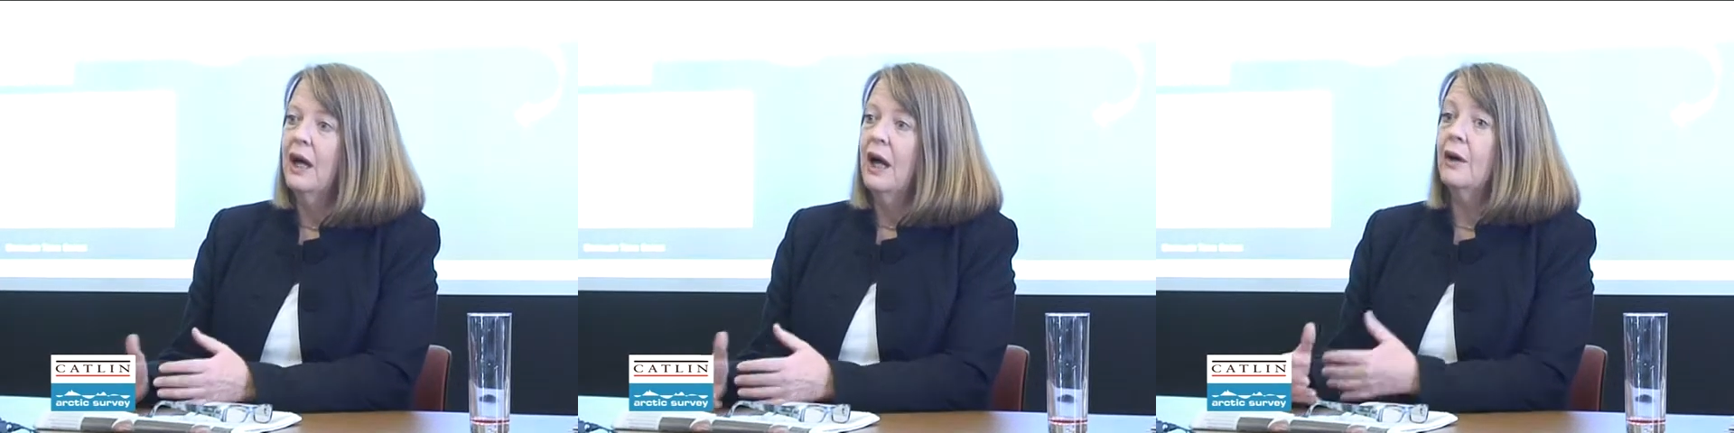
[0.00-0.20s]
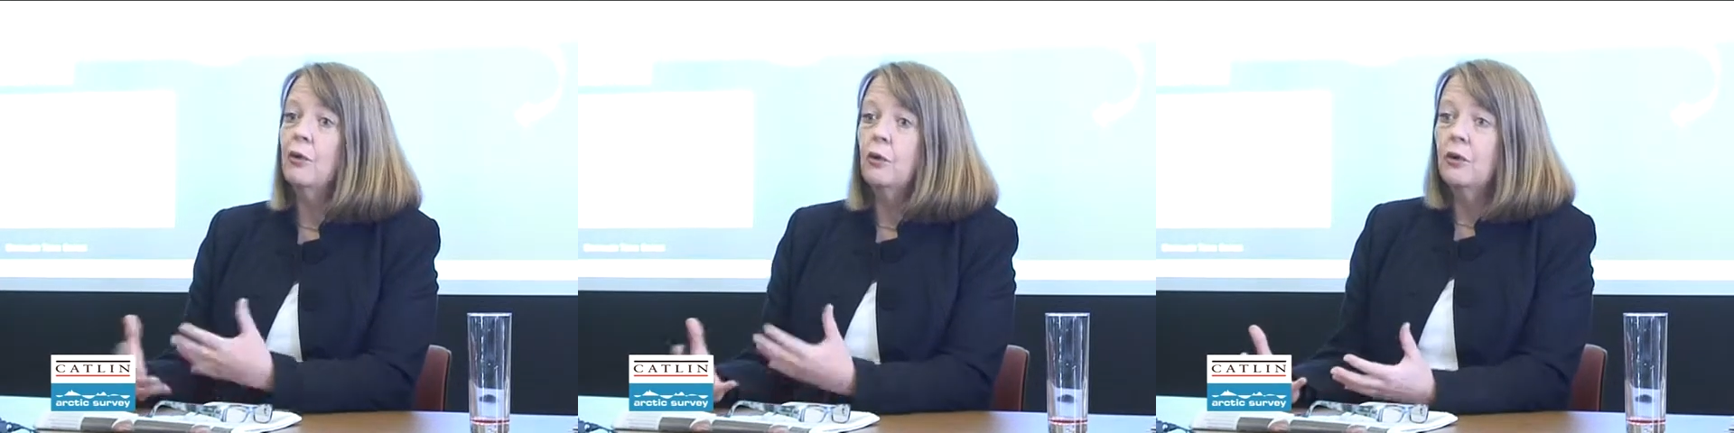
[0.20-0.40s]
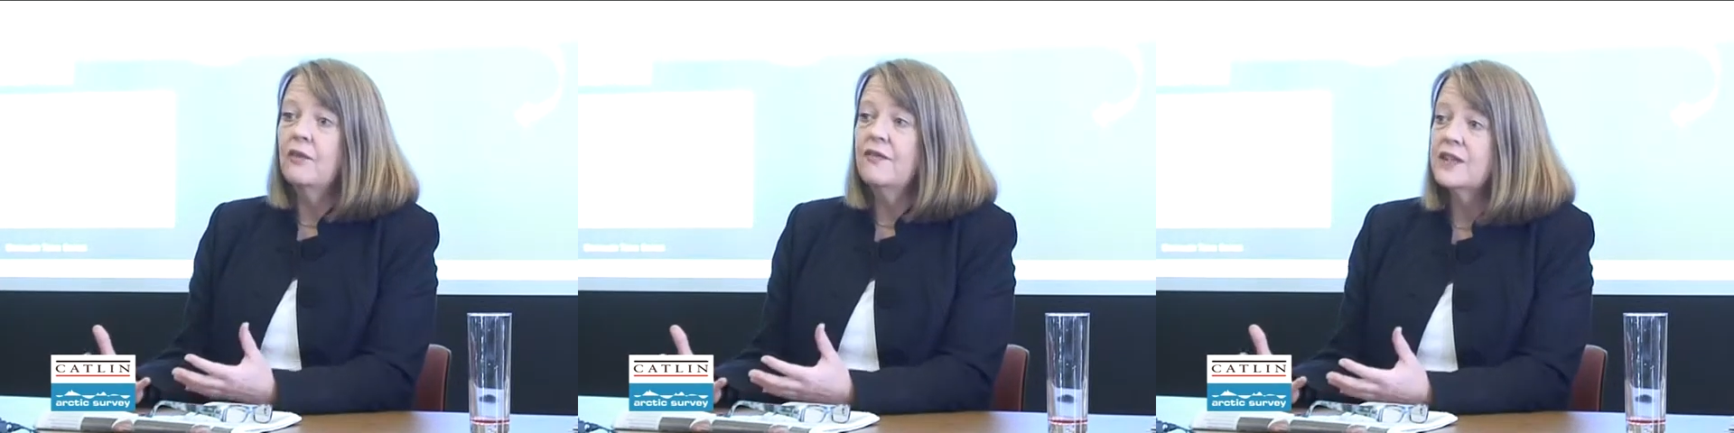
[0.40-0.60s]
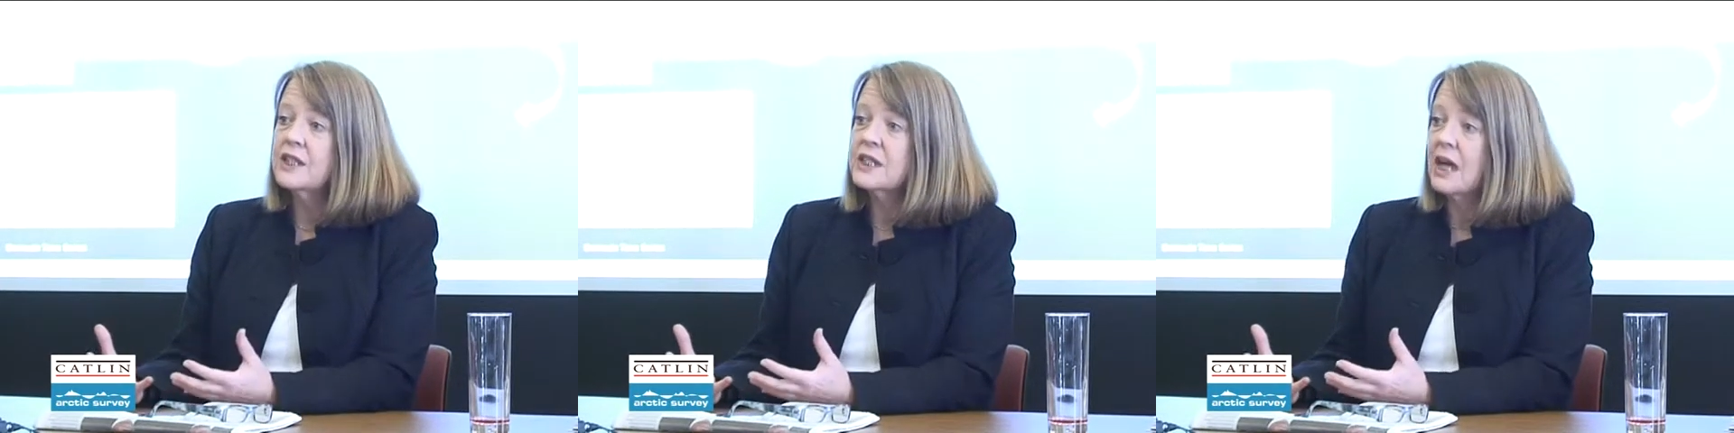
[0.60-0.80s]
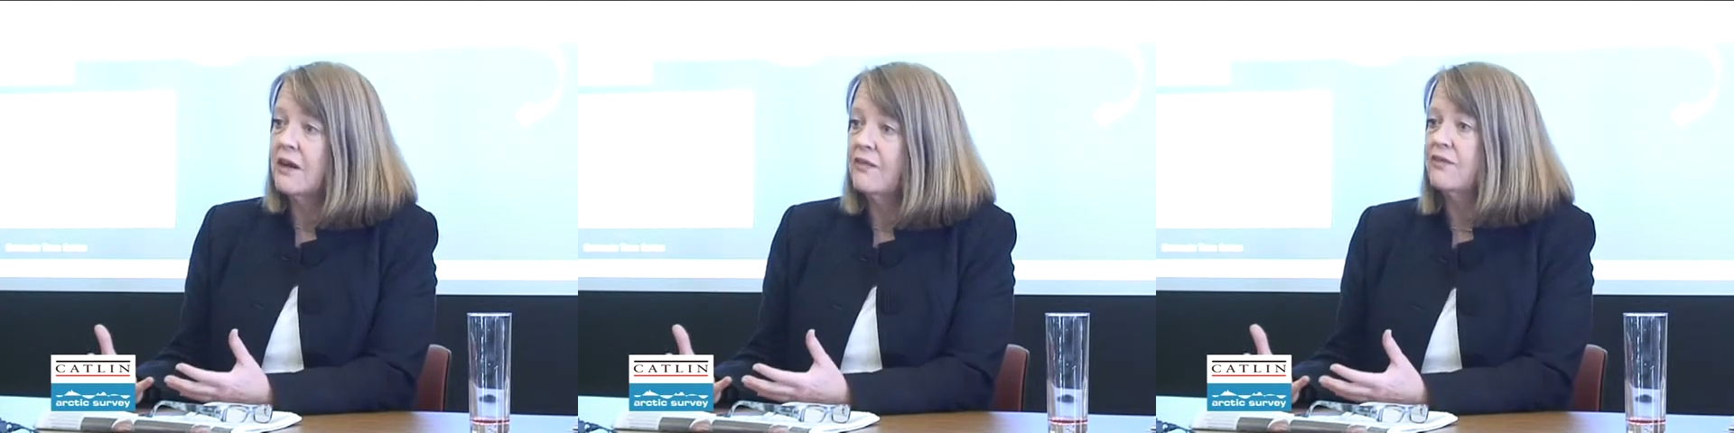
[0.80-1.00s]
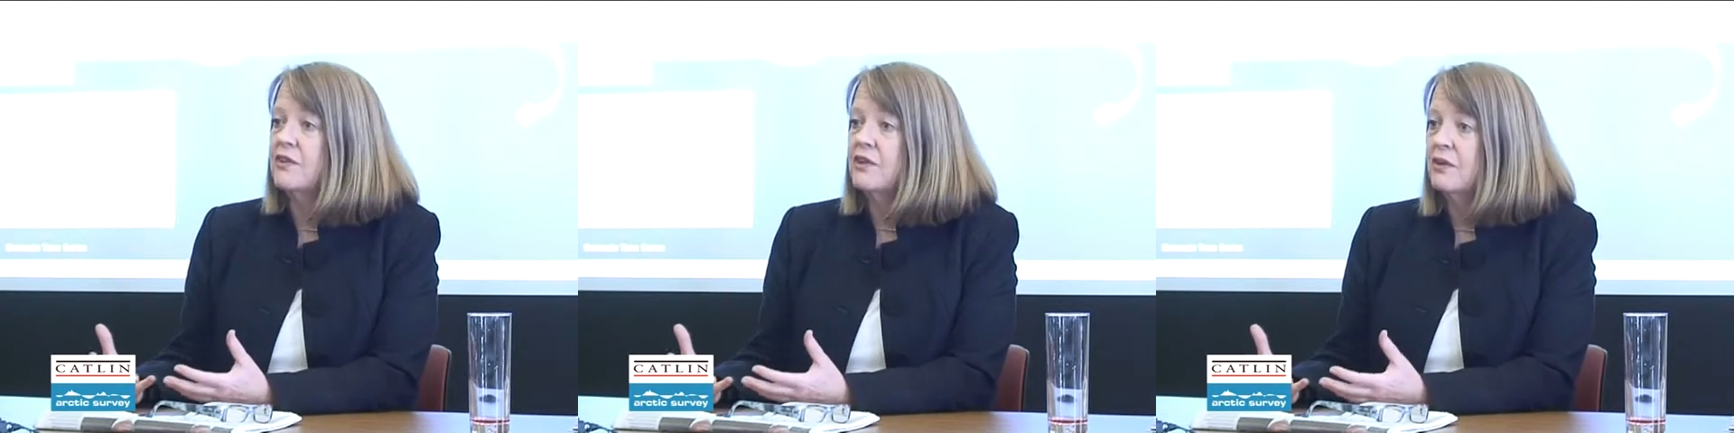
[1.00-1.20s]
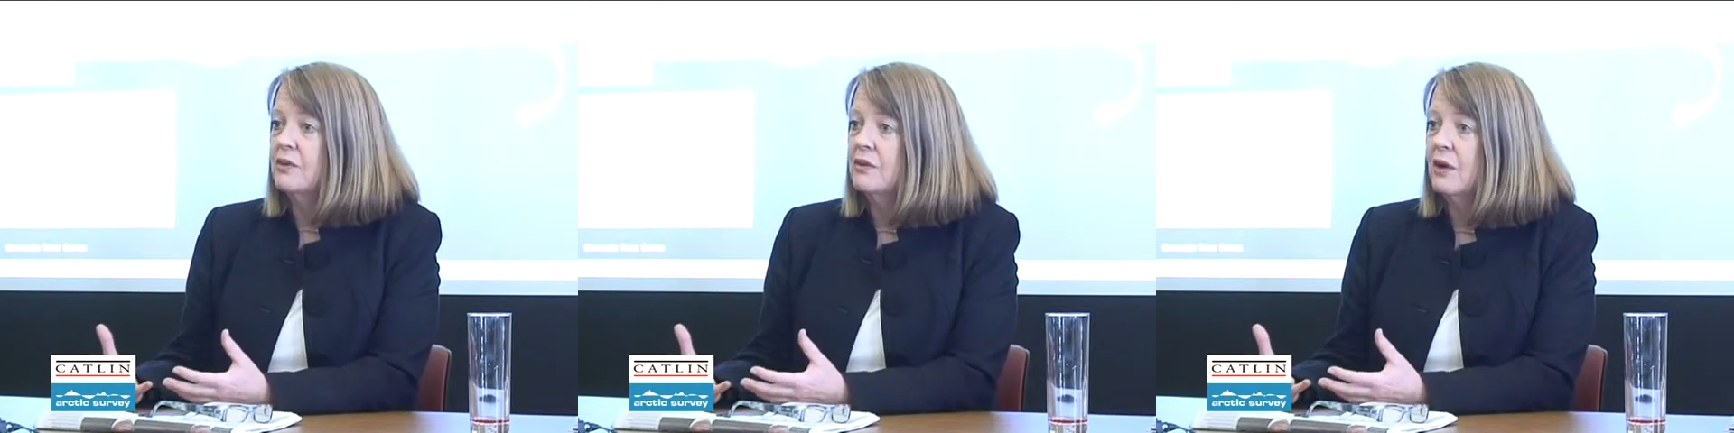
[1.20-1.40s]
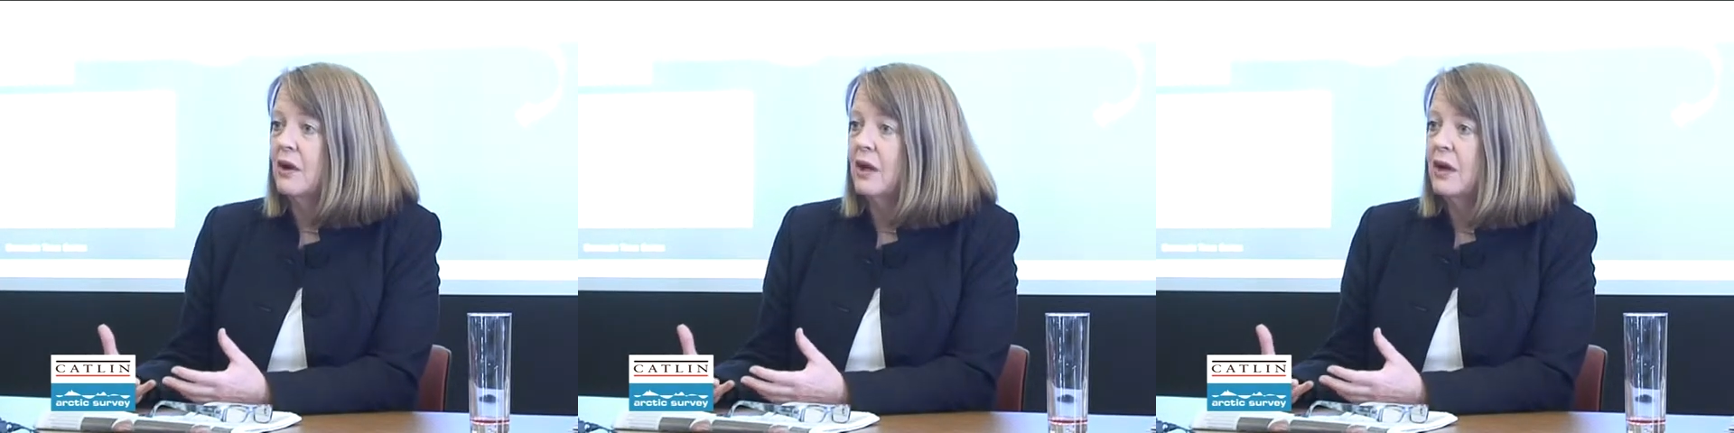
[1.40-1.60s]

And all of us have to